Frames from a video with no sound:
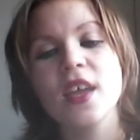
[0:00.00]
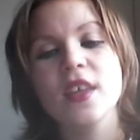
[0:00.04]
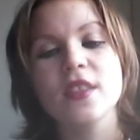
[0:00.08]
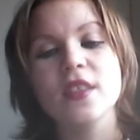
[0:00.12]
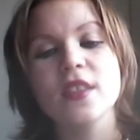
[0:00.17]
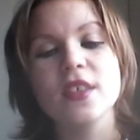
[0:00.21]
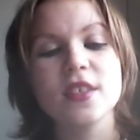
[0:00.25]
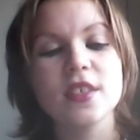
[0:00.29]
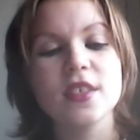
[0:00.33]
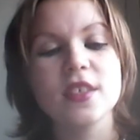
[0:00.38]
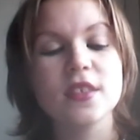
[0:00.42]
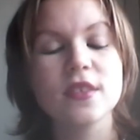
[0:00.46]

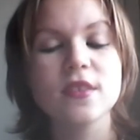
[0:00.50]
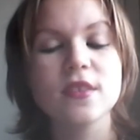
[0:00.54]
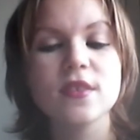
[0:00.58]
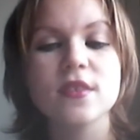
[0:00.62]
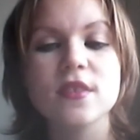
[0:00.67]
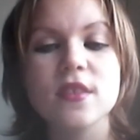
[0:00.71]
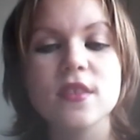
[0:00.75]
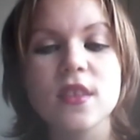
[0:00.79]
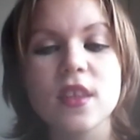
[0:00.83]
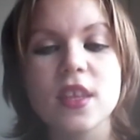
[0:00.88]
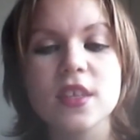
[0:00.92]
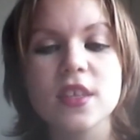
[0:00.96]
This is
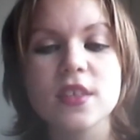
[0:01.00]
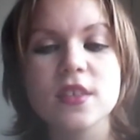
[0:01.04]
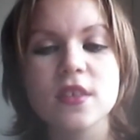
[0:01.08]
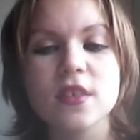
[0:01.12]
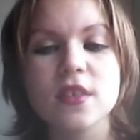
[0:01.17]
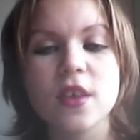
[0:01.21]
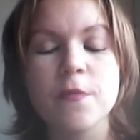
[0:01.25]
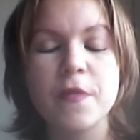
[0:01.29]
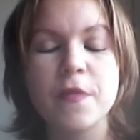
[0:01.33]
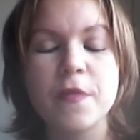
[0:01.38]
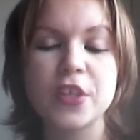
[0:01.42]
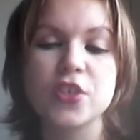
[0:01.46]
a
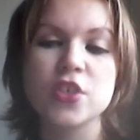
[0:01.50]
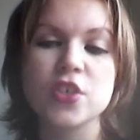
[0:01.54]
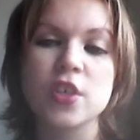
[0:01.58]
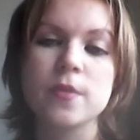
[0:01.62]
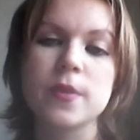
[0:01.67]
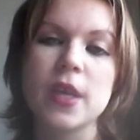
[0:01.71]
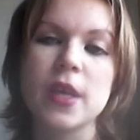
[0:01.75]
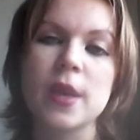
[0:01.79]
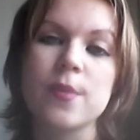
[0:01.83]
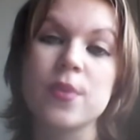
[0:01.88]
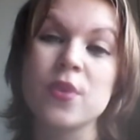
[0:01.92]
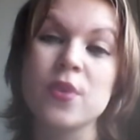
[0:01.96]
convention
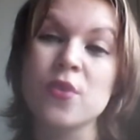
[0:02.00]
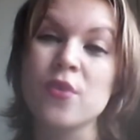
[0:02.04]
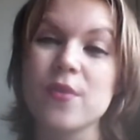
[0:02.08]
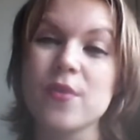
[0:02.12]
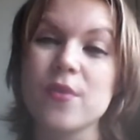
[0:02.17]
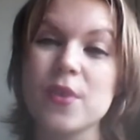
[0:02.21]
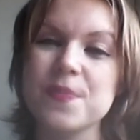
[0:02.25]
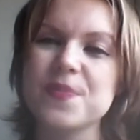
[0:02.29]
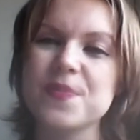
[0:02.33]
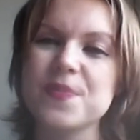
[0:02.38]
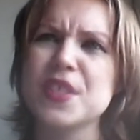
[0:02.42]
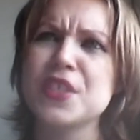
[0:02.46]
update, but
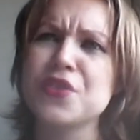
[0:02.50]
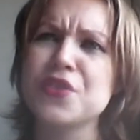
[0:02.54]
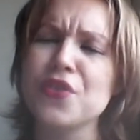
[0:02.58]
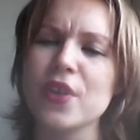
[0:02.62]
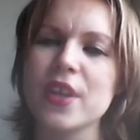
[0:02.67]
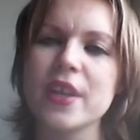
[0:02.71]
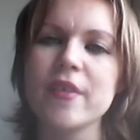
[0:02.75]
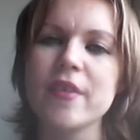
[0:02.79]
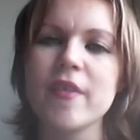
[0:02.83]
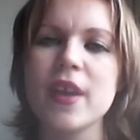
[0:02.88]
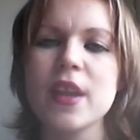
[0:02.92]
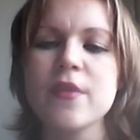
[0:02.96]
not
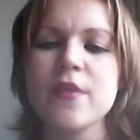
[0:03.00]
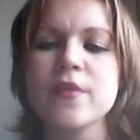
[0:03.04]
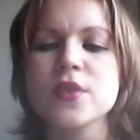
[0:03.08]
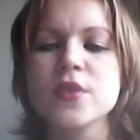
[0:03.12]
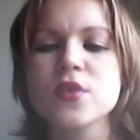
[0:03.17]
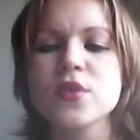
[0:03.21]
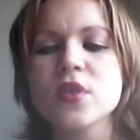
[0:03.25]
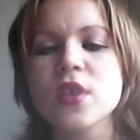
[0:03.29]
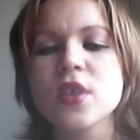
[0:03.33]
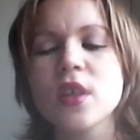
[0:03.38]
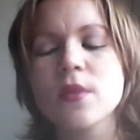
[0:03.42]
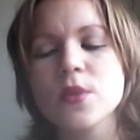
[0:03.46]
strictly relevant to
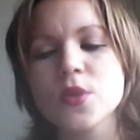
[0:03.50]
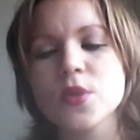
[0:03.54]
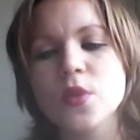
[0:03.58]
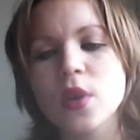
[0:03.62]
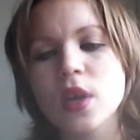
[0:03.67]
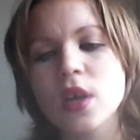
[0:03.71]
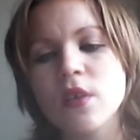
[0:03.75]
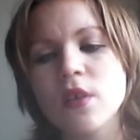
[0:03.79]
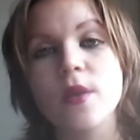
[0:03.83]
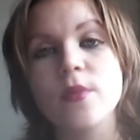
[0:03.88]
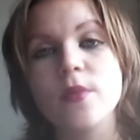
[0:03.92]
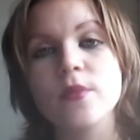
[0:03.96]
Asylum
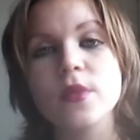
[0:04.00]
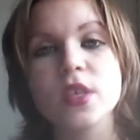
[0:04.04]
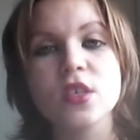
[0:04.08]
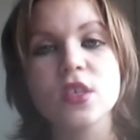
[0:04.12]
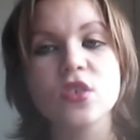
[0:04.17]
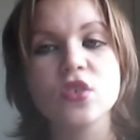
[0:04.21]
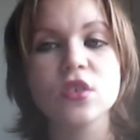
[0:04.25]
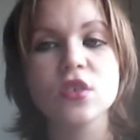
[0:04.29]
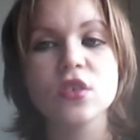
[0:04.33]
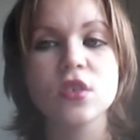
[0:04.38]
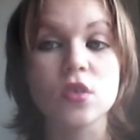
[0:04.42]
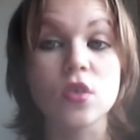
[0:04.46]
12.
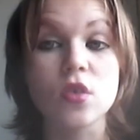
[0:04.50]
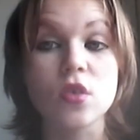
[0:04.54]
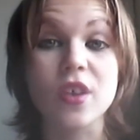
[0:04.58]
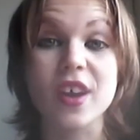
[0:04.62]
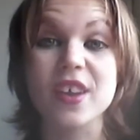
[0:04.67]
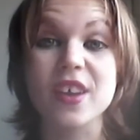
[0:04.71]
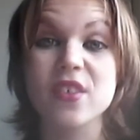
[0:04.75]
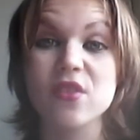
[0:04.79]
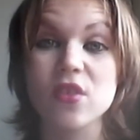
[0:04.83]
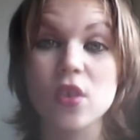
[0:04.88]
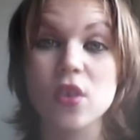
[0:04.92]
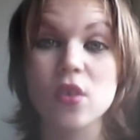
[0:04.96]
It's just so you
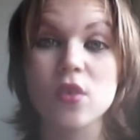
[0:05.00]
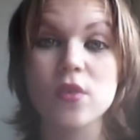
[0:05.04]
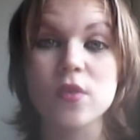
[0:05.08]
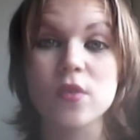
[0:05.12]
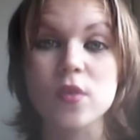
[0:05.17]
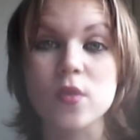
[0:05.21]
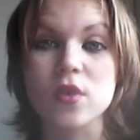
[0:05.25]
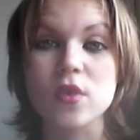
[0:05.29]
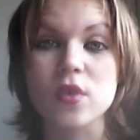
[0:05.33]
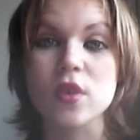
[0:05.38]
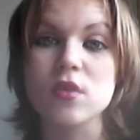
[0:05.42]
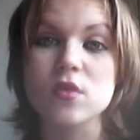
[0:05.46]
guys know, if you
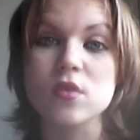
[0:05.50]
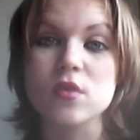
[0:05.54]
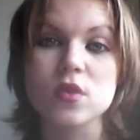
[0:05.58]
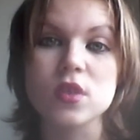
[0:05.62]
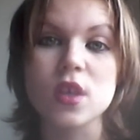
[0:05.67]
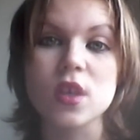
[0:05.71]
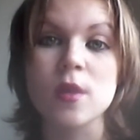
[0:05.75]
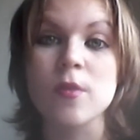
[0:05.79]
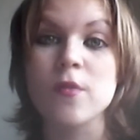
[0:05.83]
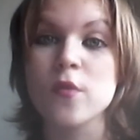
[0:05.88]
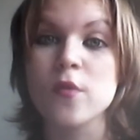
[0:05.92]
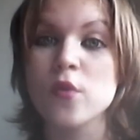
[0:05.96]
want to go to
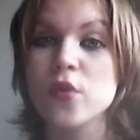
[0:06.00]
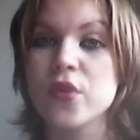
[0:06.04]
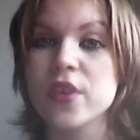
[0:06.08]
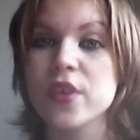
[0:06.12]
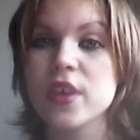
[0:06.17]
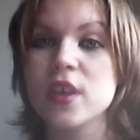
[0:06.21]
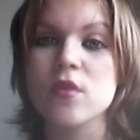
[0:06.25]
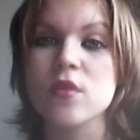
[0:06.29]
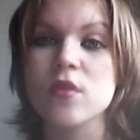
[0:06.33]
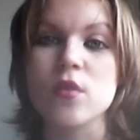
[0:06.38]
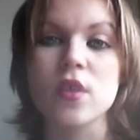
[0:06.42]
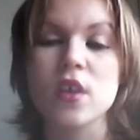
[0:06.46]
Asylum
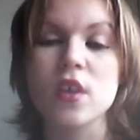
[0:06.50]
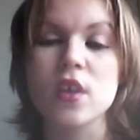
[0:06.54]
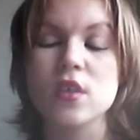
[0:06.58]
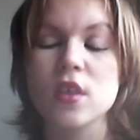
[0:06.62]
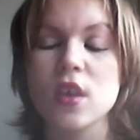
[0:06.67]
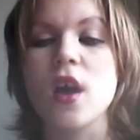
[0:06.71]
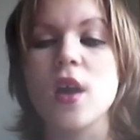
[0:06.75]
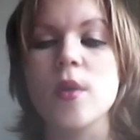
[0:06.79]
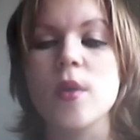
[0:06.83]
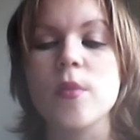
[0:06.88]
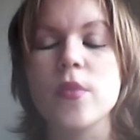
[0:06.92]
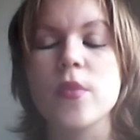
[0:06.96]
14 or
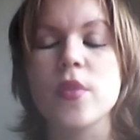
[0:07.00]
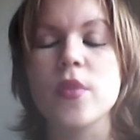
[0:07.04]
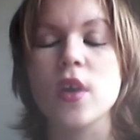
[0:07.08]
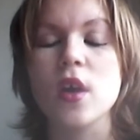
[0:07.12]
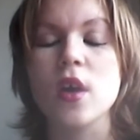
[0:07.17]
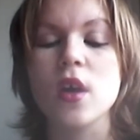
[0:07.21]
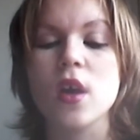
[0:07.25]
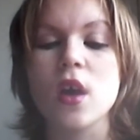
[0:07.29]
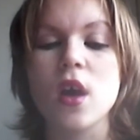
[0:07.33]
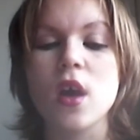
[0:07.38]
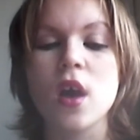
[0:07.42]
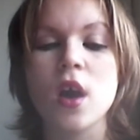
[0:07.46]
13,
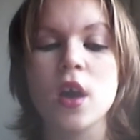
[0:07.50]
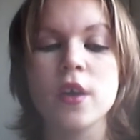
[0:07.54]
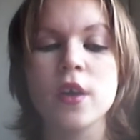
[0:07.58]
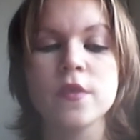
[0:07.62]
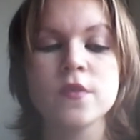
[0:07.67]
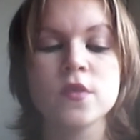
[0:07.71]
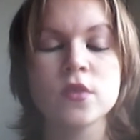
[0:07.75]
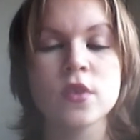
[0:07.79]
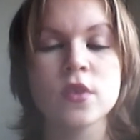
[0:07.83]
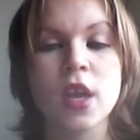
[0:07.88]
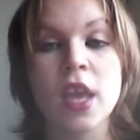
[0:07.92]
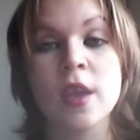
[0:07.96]
that on
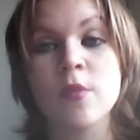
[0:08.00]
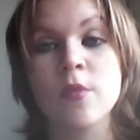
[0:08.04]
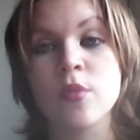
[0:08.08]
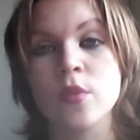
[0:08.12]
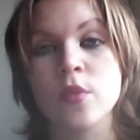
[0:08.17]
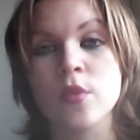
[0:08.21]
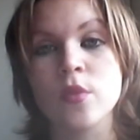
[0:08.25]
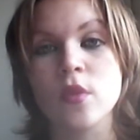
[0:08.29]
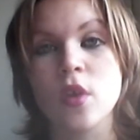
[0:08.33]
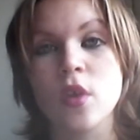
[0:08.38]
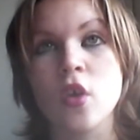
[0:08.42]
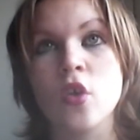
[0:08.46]

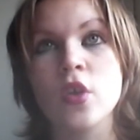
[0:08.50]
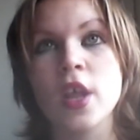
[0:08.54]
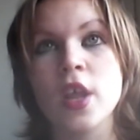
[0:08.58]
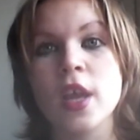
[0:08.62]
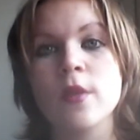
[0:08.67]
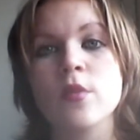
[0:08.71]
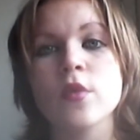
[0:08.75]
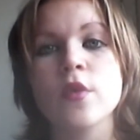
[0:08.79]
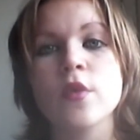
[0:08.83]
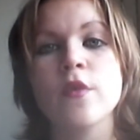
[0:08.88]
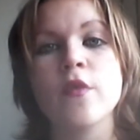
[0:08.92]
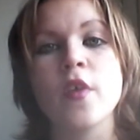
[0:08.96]
April
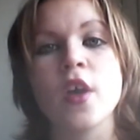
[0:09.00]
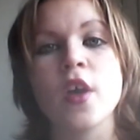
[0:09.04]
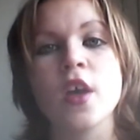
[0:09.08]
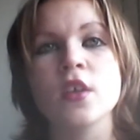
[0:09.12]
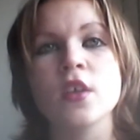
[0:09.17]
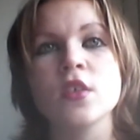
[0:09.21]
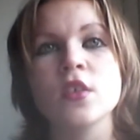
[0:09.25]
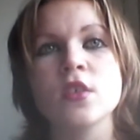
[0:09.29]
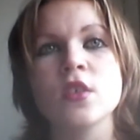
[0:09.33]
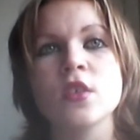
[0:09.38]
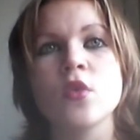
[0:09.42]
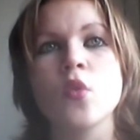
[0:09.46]
the
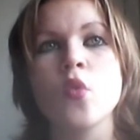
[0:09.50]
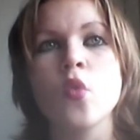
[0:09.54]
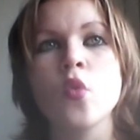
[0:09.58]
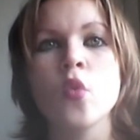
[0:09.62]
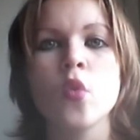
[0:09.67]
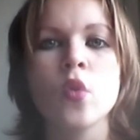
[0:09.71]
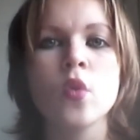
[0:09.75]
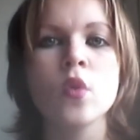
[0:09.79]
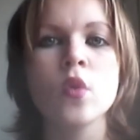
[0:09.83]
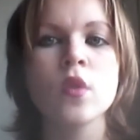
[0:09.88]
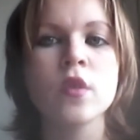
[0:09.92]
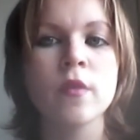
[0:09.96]
1st,
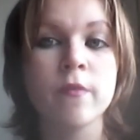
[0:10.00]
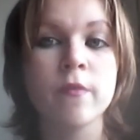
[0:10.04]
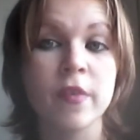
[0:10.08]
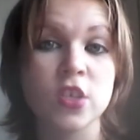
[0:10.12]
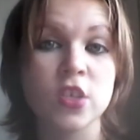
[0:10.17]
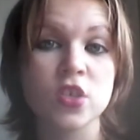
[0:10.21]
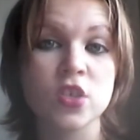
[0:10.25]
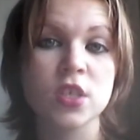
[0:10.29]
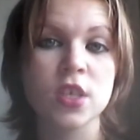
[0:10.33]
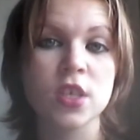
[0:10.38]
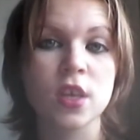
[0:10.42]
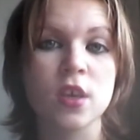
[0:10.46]
all
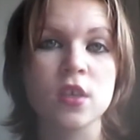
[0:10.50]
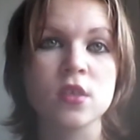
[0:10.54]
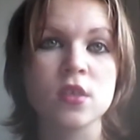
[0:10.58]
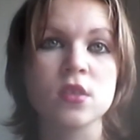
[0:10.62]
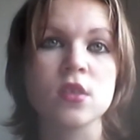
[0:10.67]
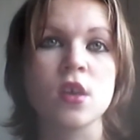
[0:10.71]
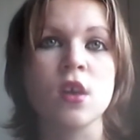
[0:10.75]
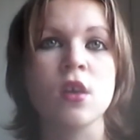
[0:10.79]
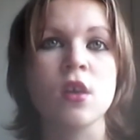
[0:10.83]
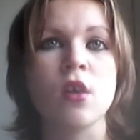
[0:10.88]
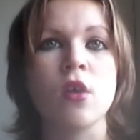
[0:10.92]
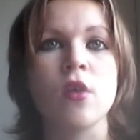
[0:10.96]
convention tickets
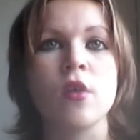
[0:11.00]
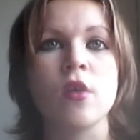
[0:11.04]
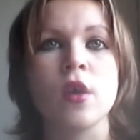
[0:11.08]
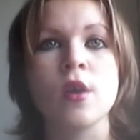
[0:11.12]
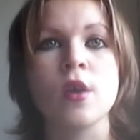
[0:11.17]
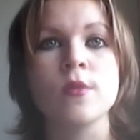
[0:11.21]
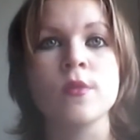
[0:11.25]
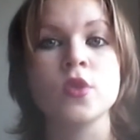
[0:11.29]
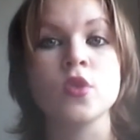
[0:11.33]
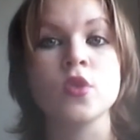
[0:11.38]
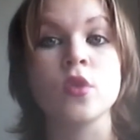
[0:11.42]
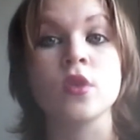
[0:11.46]
are going
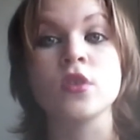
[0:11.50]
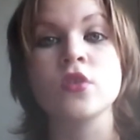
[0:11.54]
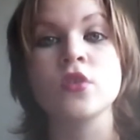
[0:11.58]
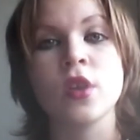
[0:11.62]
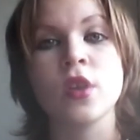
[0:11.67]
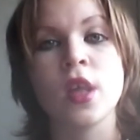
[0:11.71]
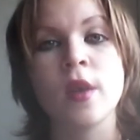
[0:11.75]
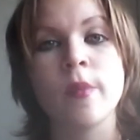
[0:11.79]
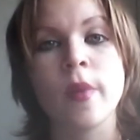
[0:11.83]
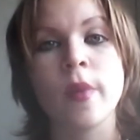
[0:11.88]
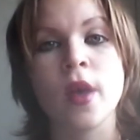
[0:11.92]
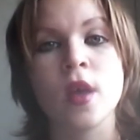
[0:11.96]
up to
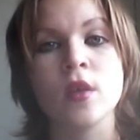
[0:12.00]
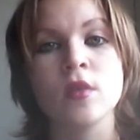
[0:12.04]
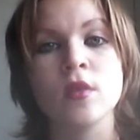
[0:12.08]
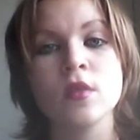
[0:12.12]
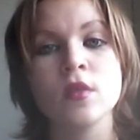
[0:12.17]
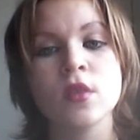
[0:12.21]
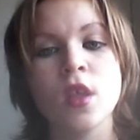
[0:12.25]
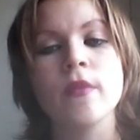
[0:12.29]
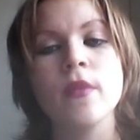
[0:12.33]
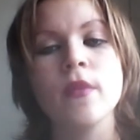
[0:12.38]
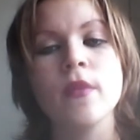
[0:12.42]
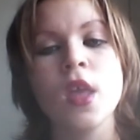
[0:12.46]
£108.